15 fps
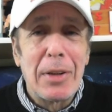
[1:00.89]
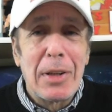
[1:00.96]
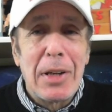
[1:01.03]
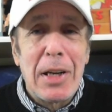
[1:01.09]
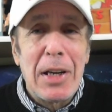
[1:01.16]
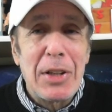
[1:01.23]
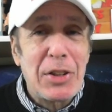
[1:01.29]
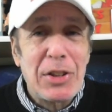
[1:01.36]

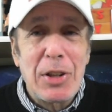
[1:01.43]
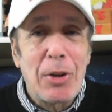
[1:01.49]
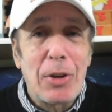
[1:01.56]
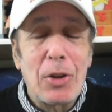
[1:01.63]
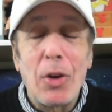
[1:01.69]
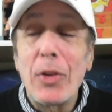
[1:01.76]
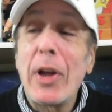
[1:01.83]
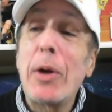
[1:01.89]

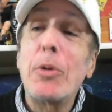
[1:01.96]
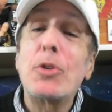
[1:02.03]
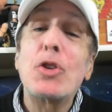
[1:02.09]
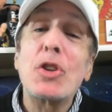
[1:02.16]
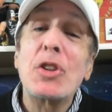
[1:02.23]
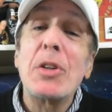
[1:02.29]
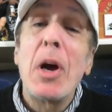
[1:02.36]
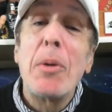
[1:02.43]
hysterical. They were
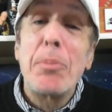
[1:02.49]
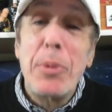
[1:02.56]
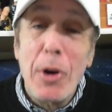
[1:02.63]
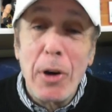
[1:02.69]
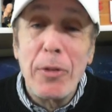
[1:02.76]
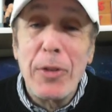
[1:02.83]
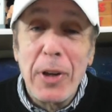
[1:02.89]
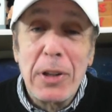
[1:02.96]
just
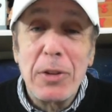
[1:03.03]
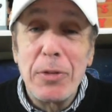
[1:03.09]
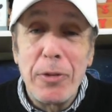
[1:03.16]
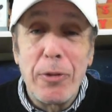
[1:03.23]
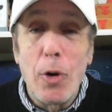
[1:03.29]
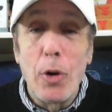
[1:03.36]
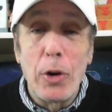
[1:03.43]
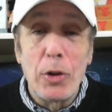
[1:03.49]
perfect
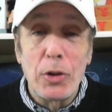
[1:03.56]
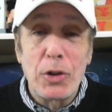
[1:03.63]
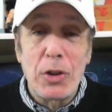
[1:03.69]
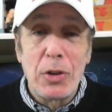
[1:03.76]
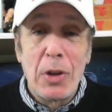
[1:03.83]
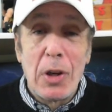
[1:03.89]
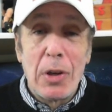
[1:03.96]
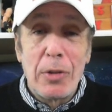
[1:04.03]
foils
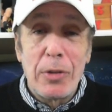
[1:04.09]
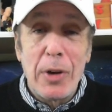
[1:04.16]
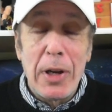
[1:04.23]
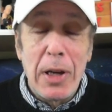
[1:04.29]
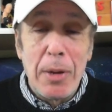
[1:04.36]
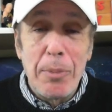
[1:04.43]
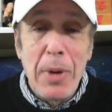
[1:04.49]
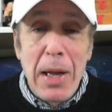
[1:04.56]
for
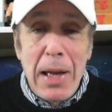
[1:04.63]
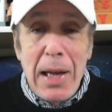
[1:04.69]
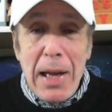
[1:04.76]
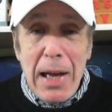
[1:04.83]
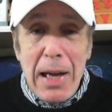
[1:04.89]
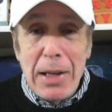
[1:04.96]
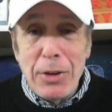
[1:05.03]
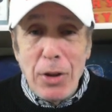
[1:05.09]
him.
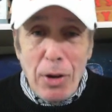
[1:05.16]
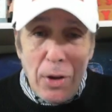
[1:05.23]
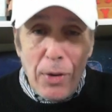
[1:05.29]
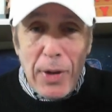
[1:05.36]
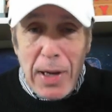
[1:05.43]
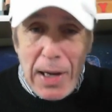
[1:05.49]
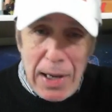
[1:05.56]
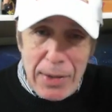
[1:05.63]
And, you know,
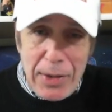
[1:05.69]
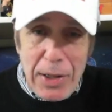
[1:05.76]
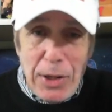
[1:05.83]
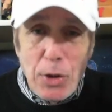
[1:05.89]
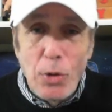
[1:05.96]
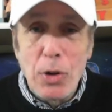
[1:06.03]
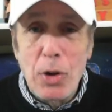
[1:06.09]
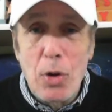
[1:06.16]
they had the
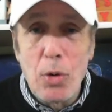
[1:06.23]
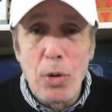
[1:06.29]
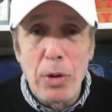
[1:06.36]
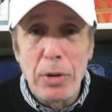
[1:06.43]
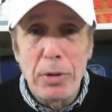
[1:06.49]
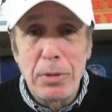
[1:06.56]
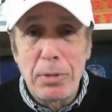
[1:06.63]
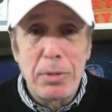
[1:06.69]

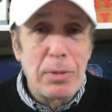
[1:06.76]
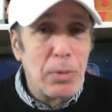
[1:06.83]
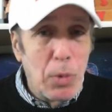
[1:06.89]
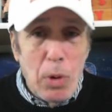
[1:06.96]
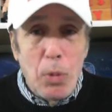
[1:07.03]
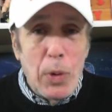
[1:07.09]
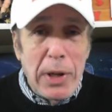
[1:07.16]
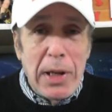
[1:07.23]
unicorn, well,
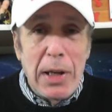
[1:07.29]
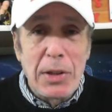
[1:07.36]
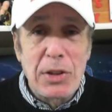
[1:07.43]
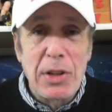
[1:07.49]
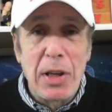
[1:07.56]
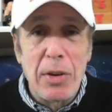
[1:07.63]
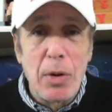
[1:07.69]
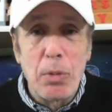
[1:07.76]
we can't
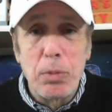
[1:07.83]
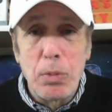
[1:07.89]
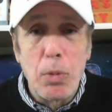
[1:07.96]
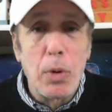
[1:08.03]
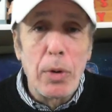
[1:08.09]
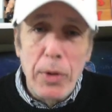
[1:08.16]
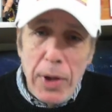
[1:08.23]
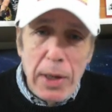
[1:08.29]
say the
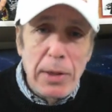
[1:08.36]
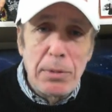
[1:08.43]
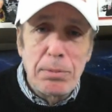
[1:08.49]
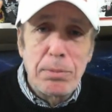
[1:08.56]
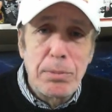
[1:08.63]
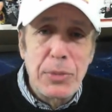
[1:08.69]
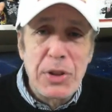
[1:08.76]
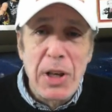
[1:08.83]
word, they
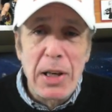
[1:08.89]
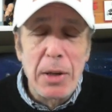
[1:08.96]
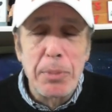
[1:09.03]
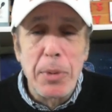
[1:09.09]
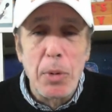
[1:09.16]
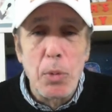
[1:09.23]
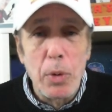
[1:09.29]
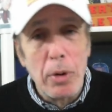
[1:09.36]
said it,
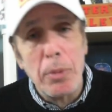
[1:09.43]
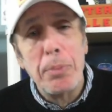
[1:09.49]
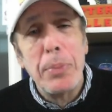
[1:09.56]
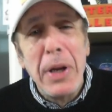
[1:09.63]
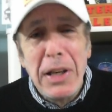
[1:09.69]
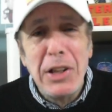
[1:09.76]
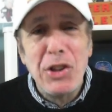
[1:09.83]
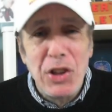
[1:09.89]
but we're a
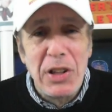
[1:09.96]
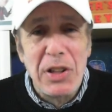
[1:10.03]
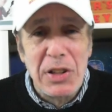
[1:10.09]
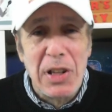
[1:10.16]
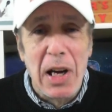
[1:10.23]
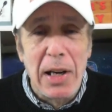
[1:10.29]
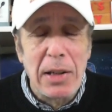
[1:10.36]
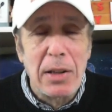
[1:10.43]
PG
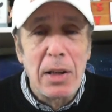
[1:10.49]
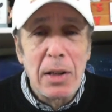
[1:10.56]
site,